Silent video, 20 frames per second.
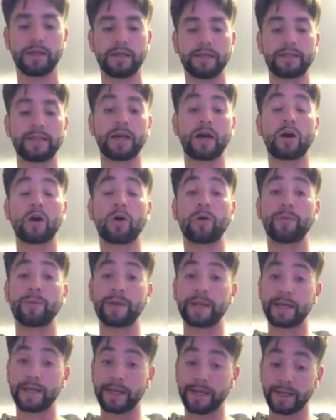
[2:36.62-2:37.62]
Now,
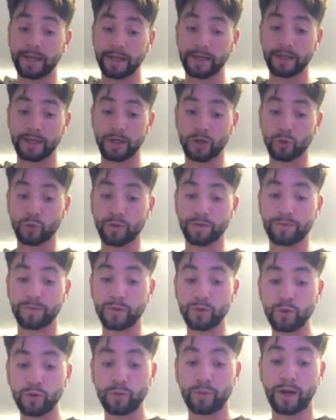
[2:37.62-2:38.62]
in a
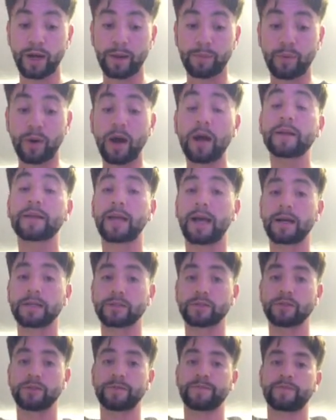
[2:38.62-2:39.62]
review by
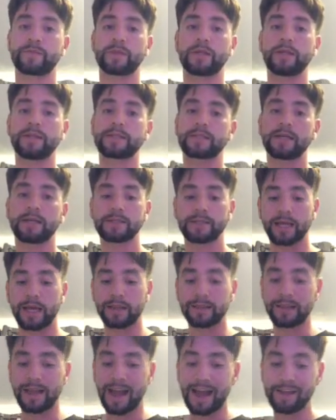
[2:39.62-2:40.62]
Podcastle, it says
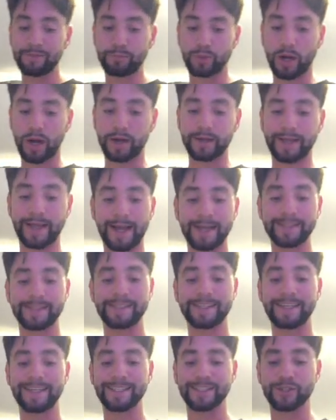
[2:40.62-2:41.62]
that live
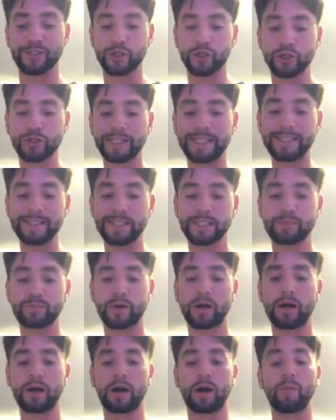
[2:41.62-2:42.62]
podcasting has earned its
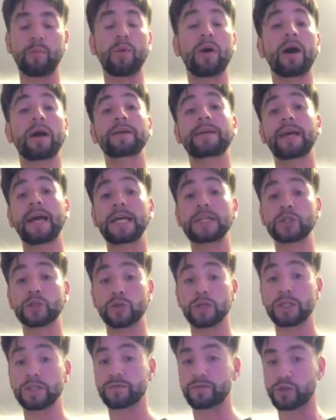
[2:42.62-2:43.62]
spot on podcast
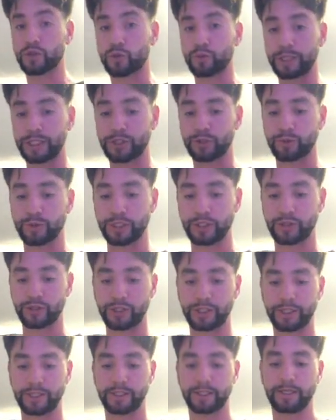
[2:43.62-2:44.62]
trends for
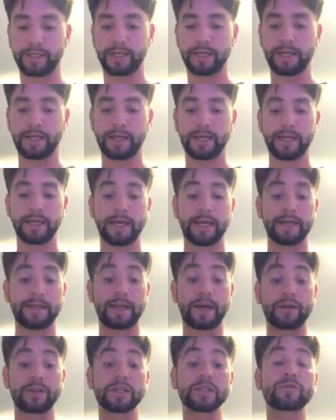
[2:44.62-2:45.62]
2023.
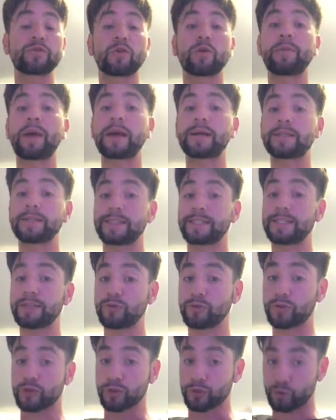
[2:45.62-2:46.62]
Now, this format
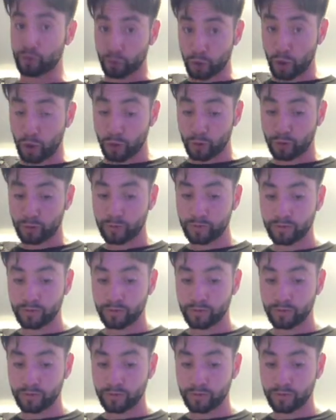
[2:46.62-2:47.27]
continues to grow